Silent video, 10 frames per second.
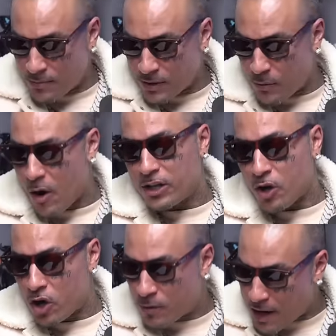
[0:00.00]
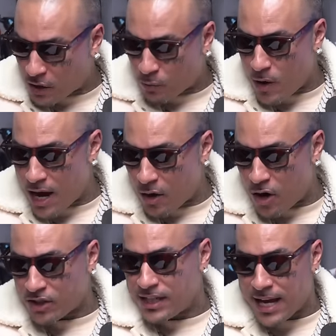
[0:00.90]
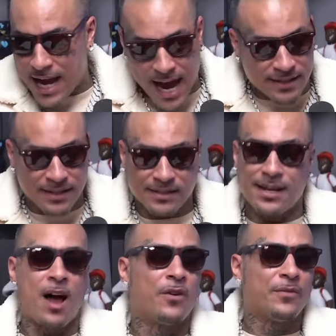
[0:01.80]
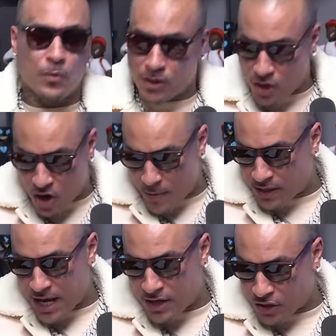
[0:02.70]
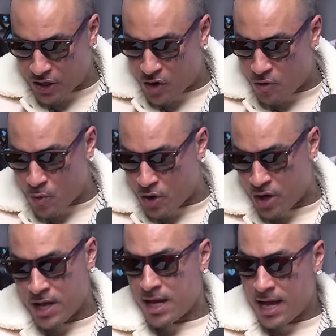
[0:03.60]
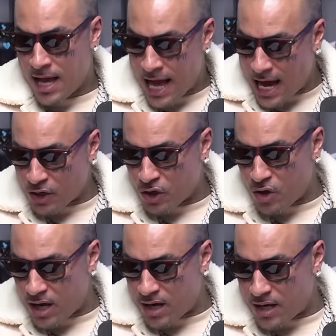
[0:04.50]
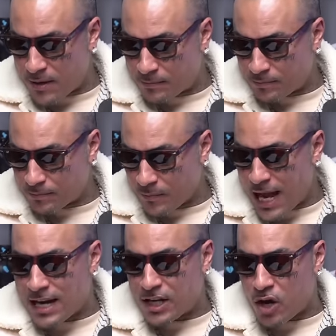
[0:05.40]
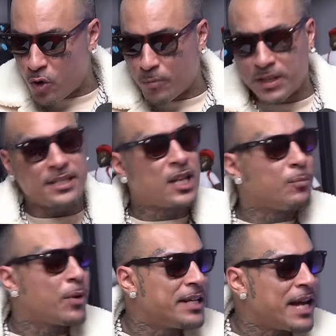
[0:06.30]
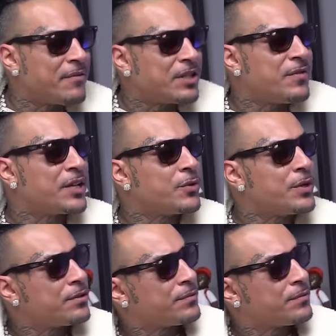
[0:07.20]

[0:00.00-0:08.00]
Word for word: saying? We already talked about the Ryan Garcia antics. I don't even want to talk about that shit no more. How do you uh, um, how do y'all normally celebrate Devin's victories?